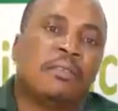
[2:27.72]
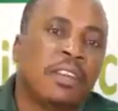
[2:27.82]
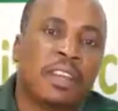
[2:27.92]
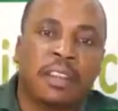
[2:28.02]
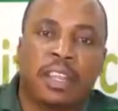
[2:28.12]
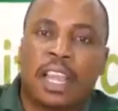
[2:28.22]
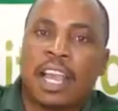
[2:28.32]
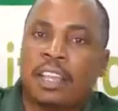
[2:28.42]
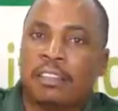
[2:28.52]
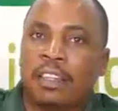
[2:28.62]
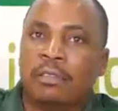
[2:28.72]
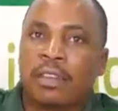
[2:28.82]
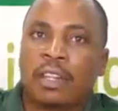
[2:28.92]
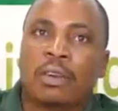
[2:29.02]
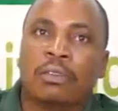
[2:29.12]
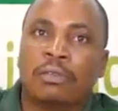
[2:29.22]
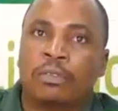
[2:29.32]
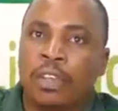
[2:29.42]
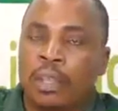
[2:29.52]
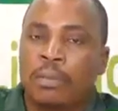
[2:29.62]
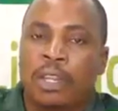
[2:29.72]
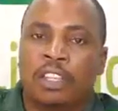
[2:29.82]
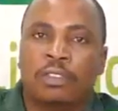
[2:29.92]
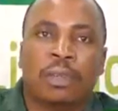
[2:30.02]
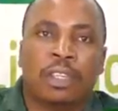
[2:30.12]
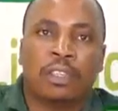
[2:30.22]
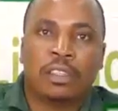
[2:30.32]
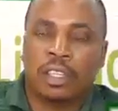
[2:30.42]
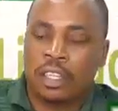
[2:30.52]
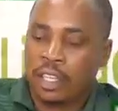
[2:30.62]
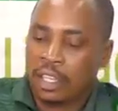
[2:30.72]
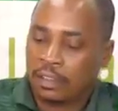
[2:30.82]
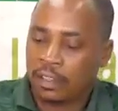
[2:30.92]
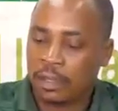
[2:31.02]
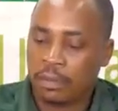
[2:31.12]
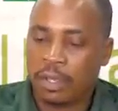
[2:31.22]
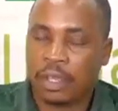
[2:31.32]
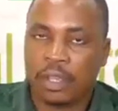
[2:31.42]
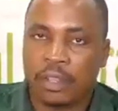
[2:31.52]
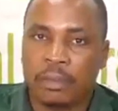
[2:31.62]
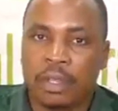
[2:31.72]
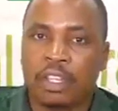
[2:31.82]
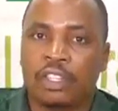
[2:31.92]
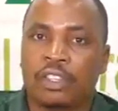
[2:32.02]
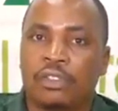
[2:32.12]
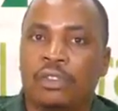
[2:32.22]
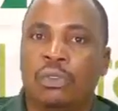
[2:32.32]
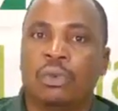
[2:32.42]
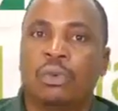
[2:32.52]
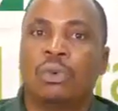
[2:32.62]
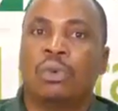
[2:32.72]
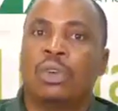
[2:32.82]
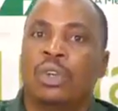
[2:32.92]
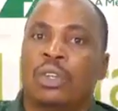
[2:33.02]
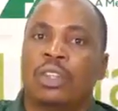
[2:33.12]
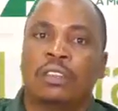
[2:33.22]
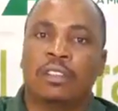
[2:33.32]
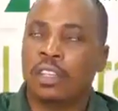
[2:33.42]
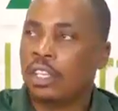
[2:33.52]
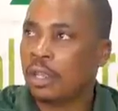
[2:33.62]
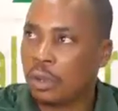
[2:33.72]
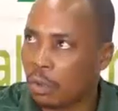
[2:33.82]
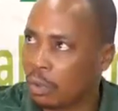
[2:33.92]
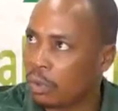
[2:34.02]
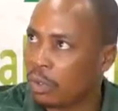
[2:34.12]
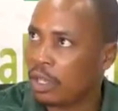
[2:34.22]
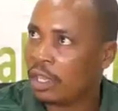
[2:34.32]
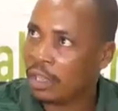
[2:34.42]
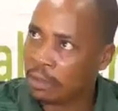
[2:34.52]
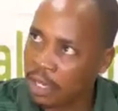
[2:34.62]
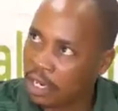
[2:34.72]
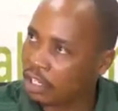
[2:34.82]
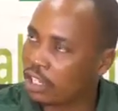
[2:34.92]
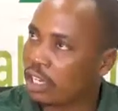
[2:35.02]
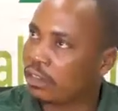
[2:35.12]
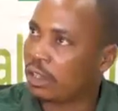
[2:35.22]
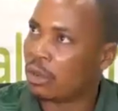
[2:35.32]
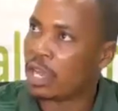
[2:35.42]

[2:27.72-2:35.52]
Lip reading: the very highest level of management, skipping the managers to the CEO. The manager is the